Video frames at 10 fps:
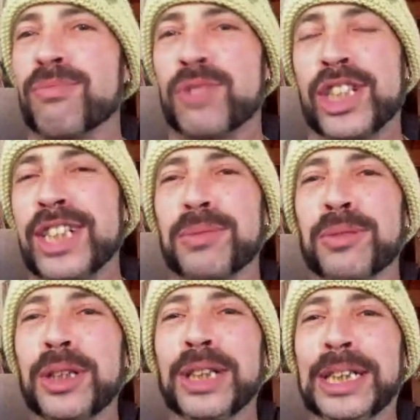She's
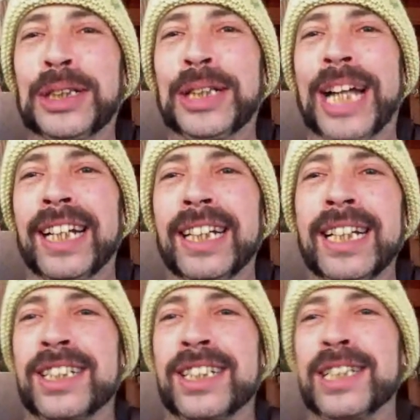really good at it."
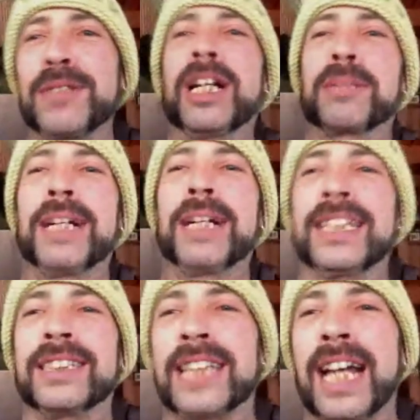And she walked by
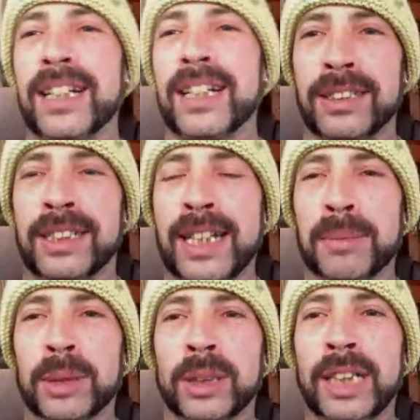and sat at another
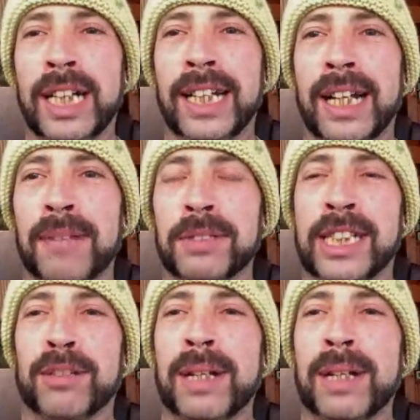table. And I was
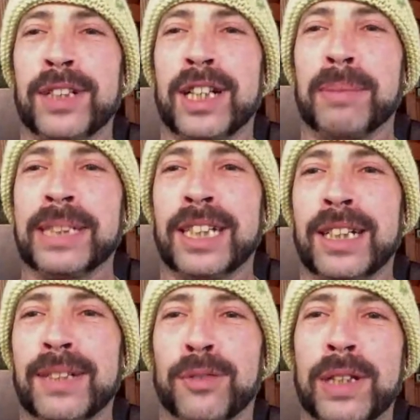telling my friend I'll be
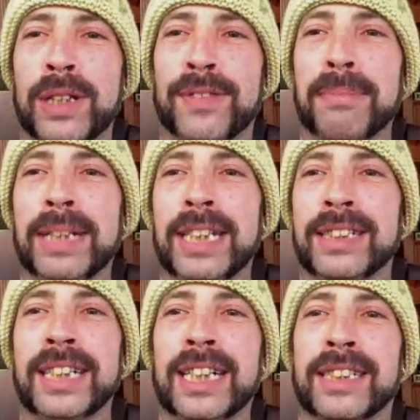done in 45
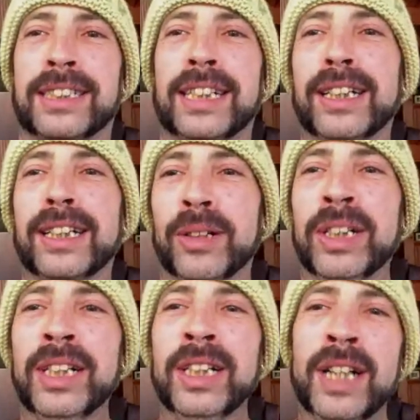minutes, and next thing you know,
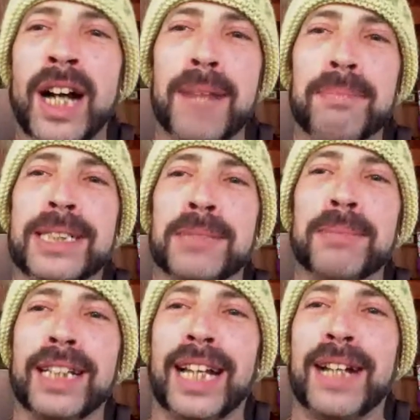I missed
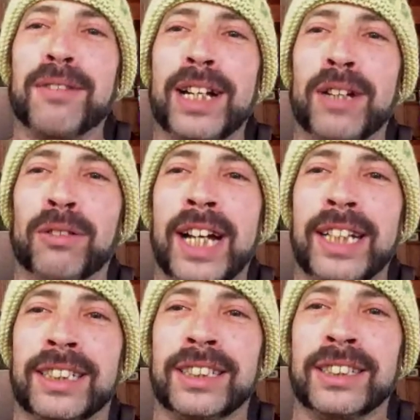my light rail
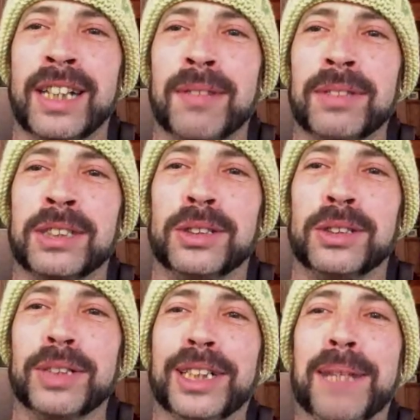ride because I was
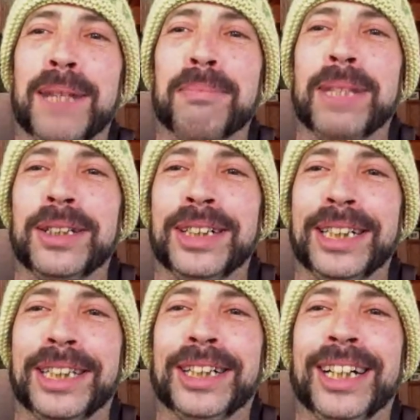doing a lot better than I
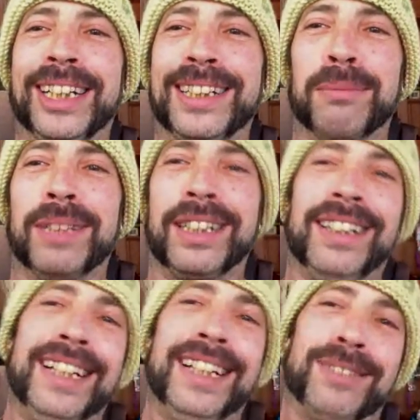thought. And I'm like,
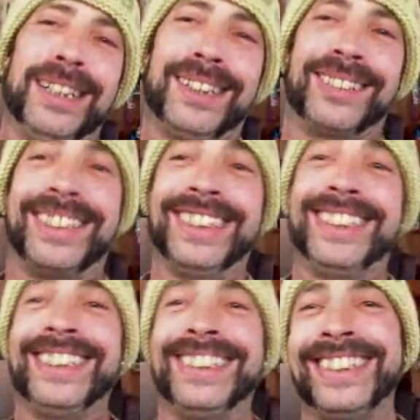yeah, well,
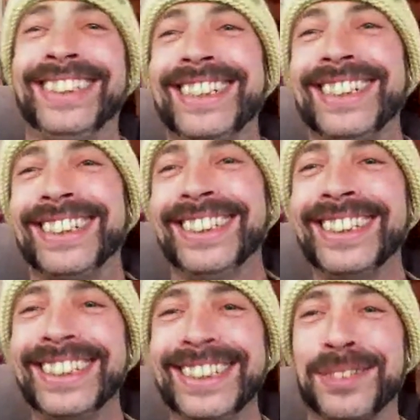
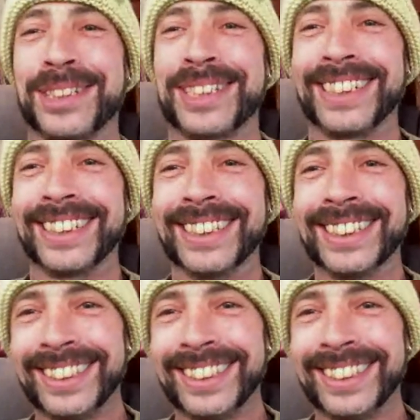interesting.